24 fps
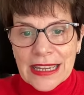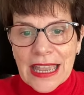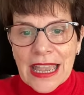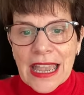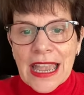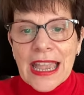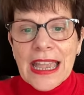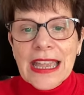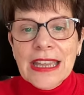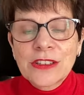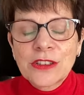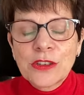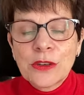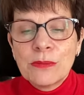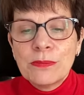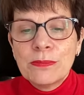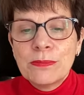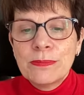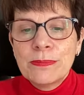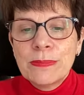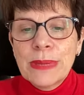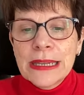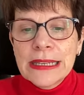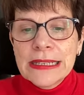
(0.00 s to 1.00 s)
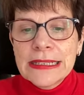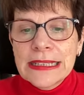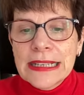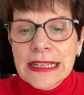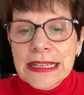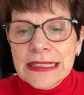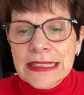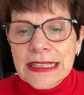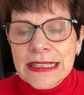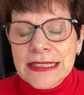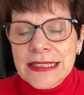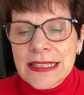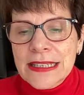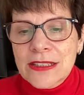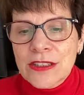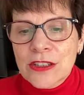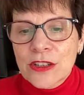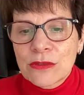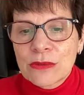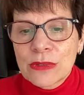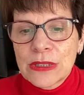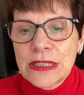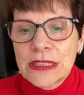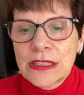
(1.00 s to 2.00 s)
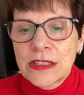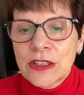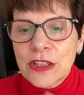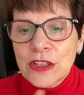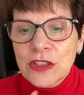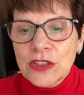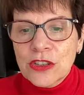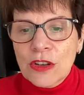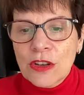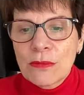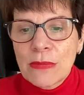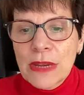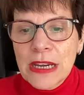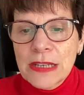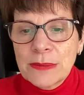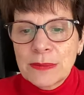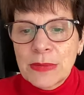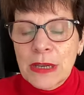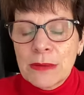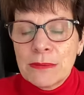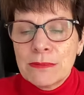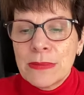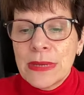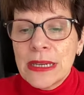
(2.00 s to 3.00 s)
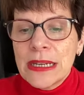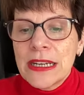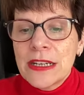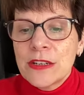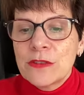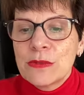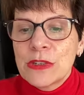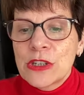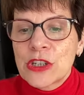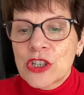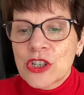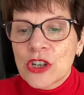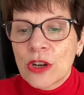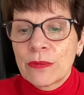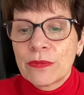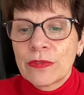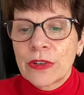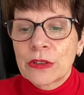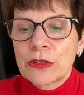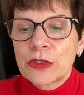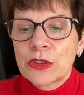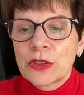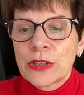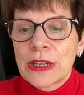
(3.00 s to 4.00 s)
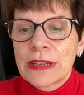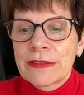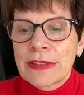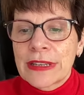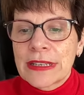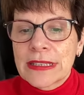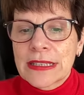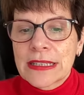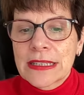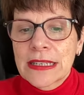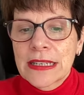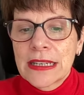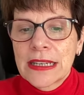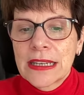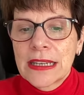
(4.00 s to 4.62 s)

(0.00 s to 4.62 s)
I had a band-like accessory custom made by millinery shop for outdoor events.